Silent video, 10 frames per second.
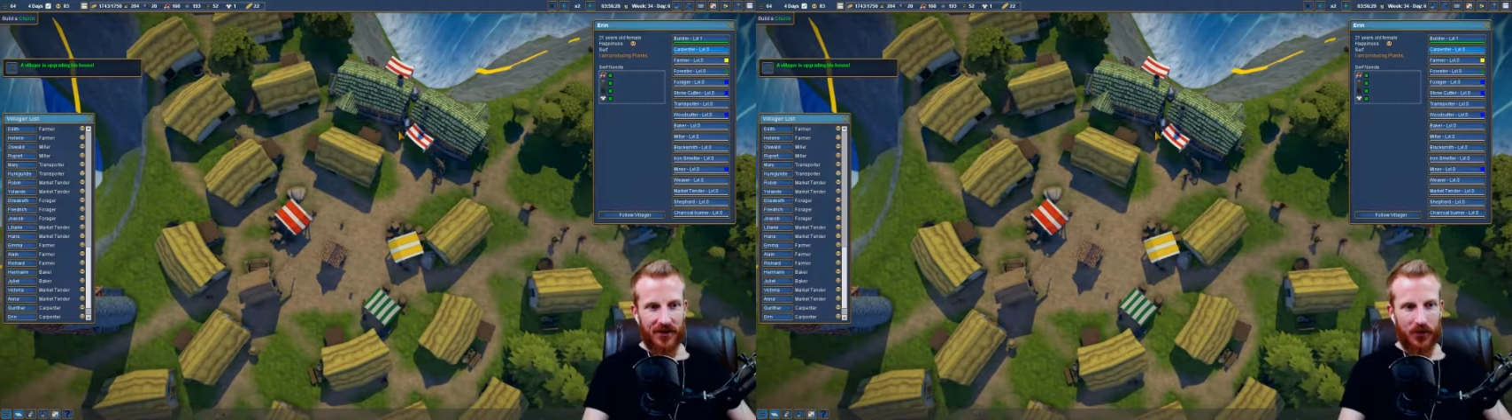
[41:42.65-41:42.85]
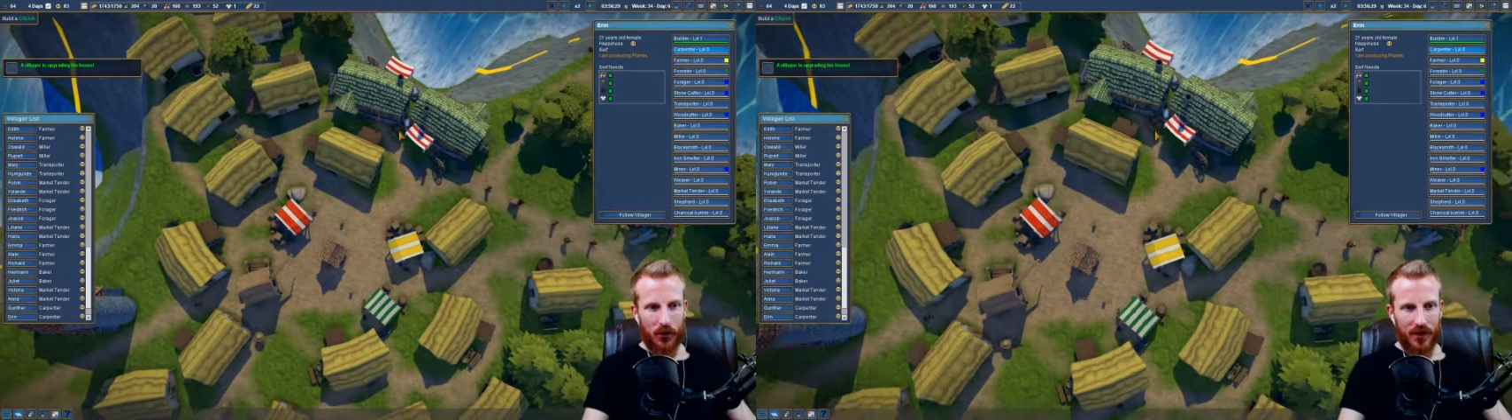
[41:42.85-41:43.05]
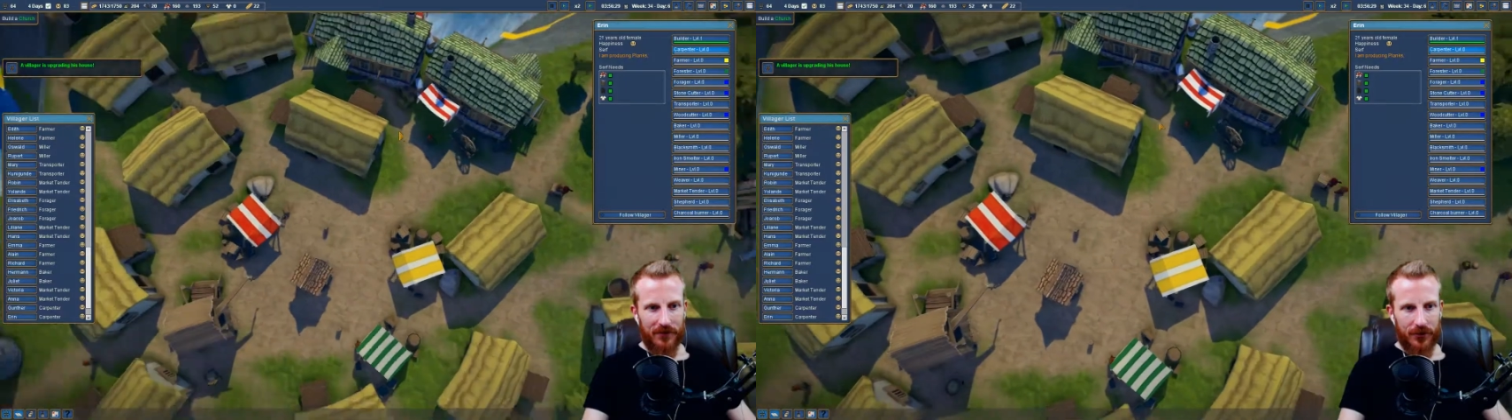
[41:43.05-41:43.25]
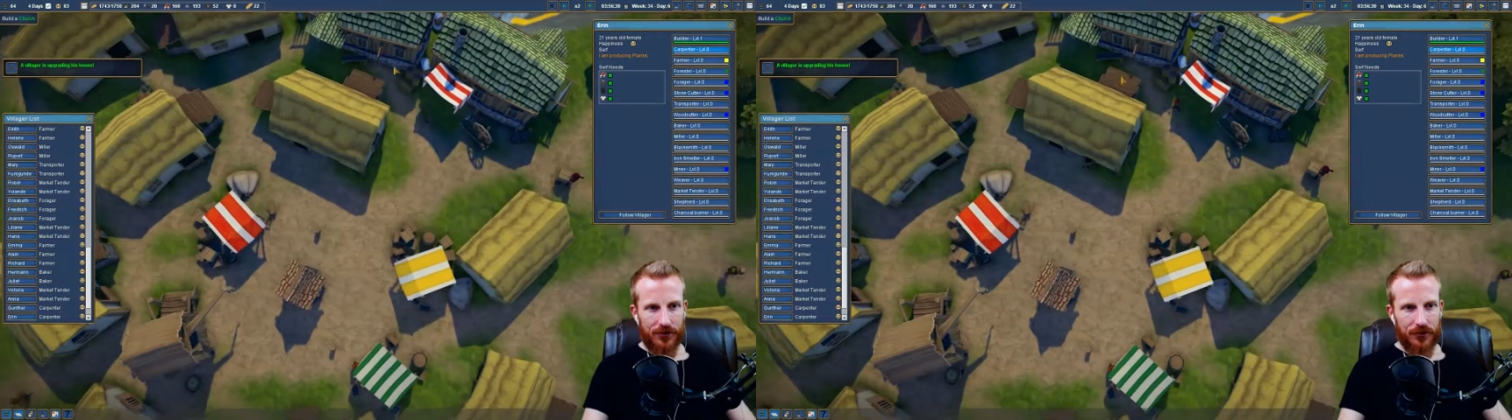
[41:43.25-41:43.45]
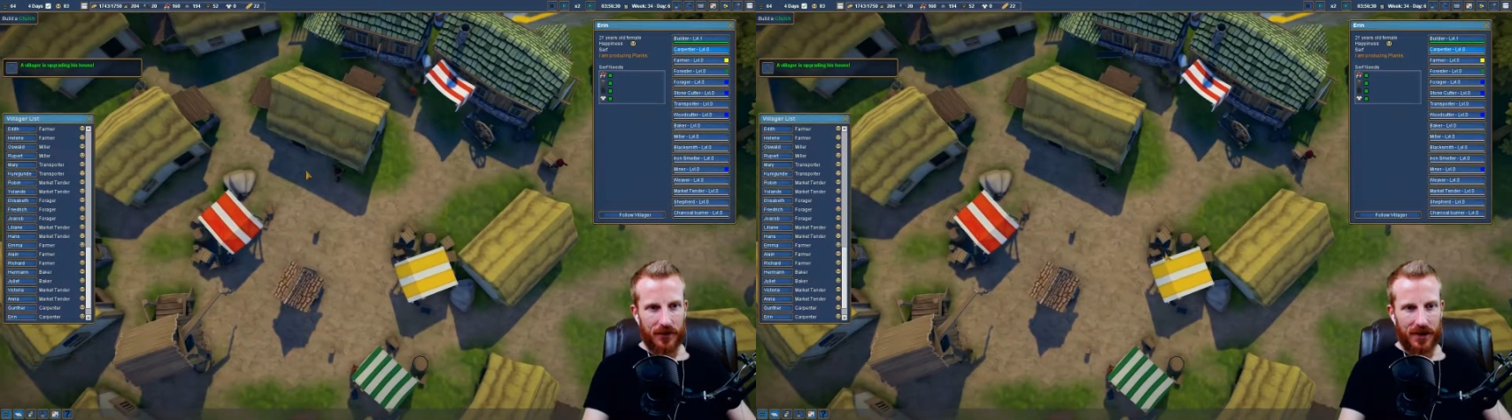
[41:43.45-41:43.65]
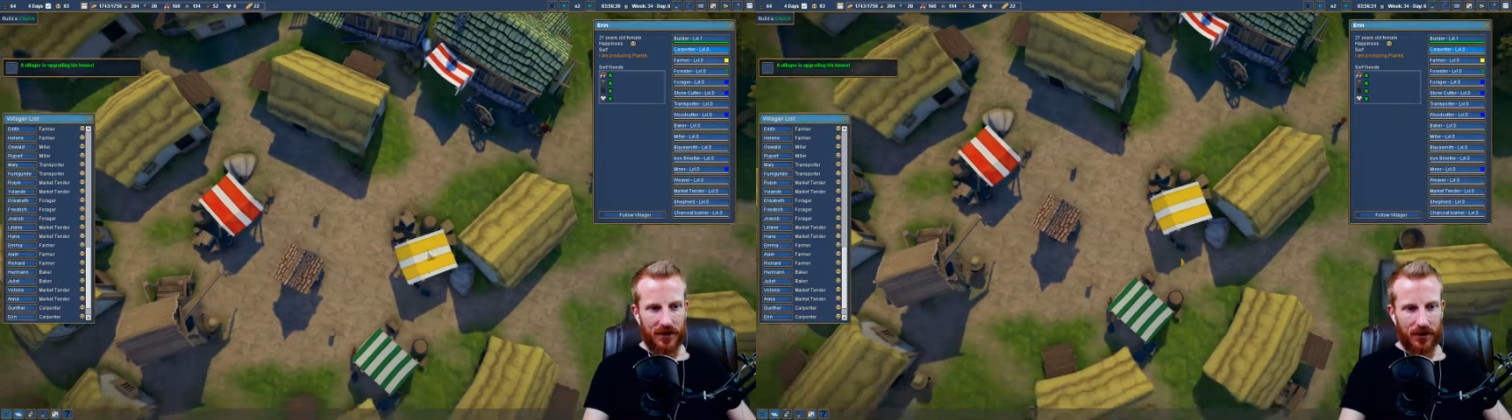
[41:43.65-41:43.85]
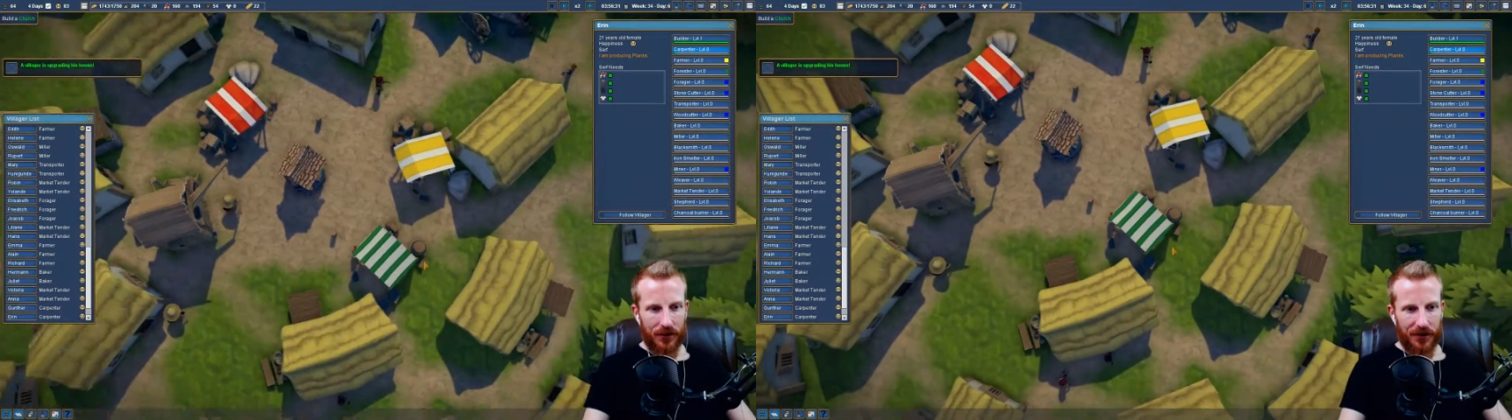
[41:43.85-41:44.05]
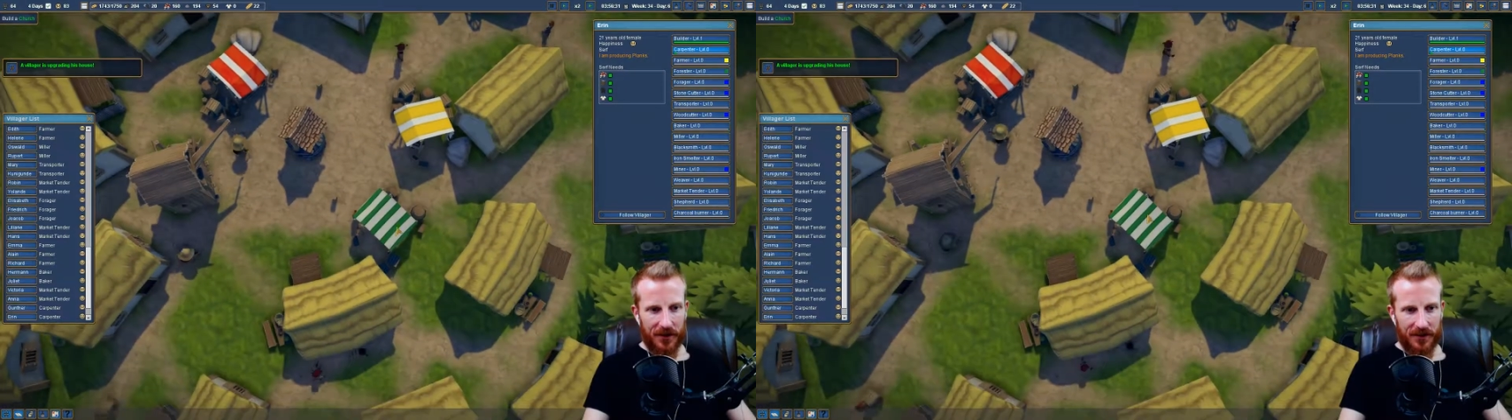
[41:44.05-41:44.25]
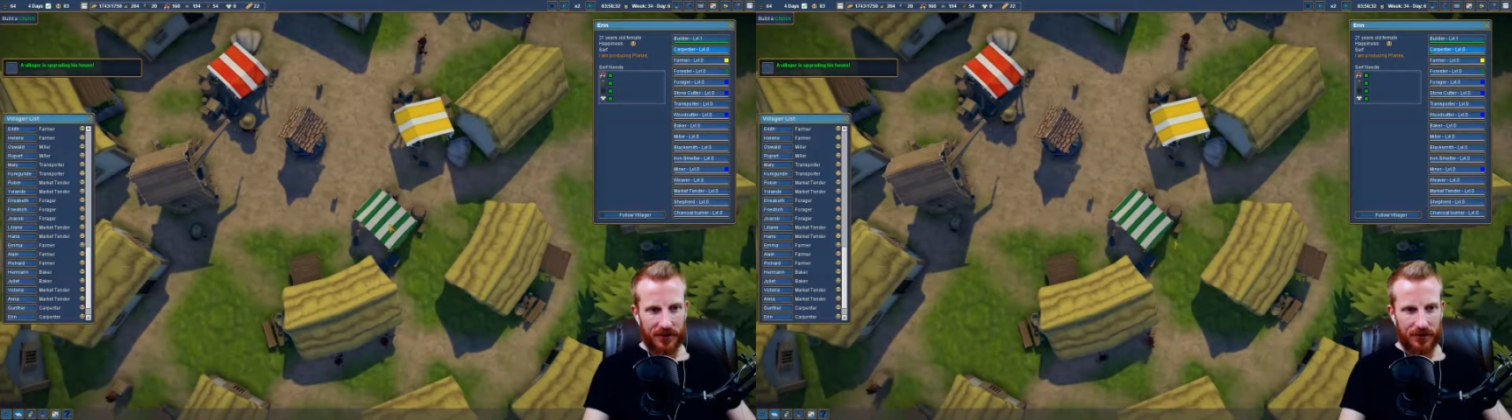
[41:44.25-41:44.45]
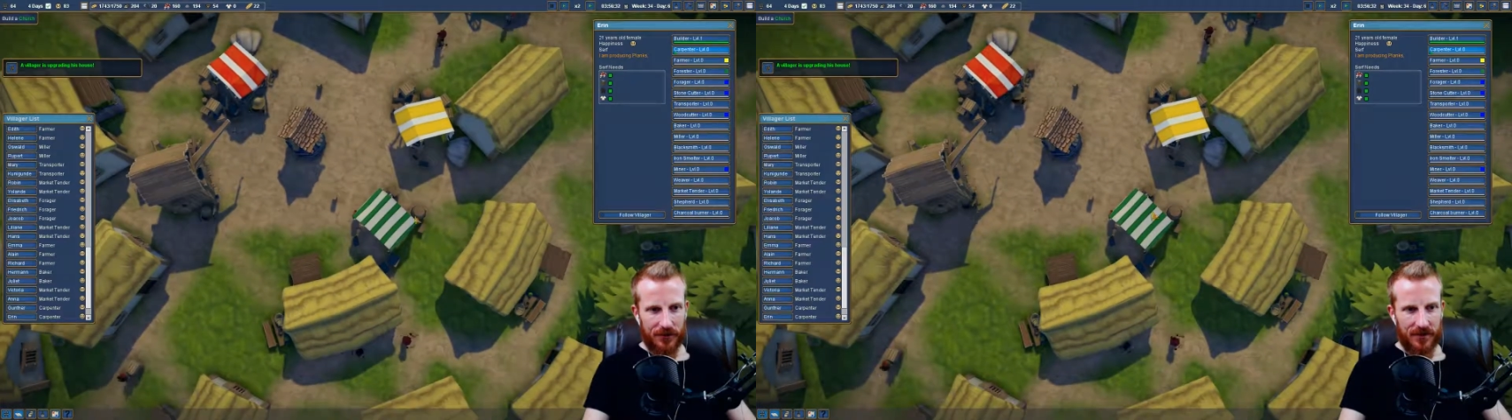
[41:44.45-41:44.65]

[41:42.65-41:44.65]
The weavers create clothing that goes